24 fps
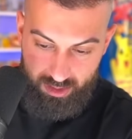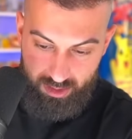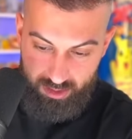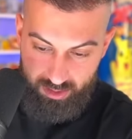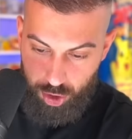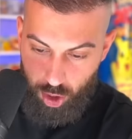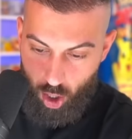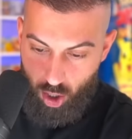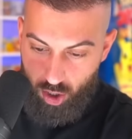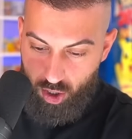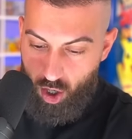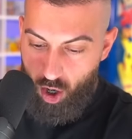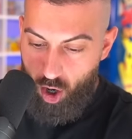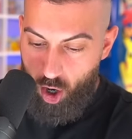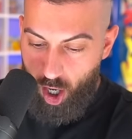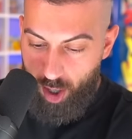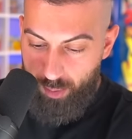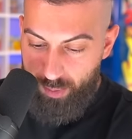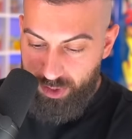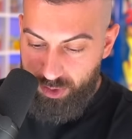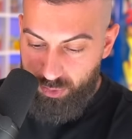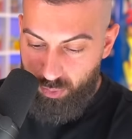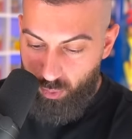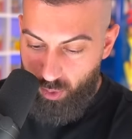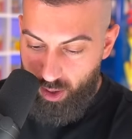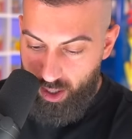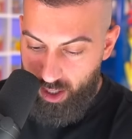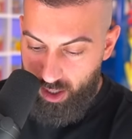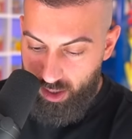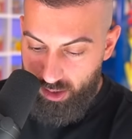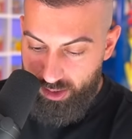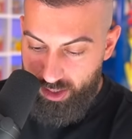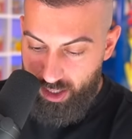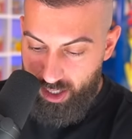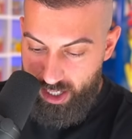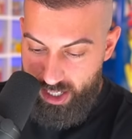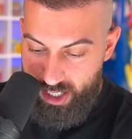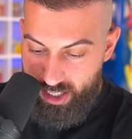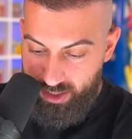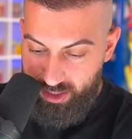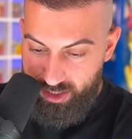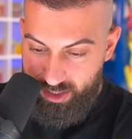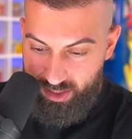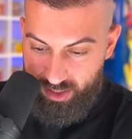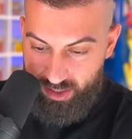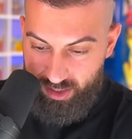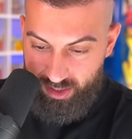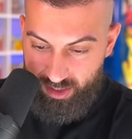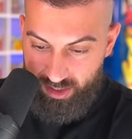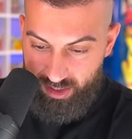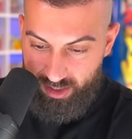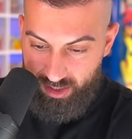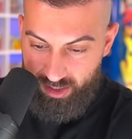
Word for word: Junk Arm as well. Nice.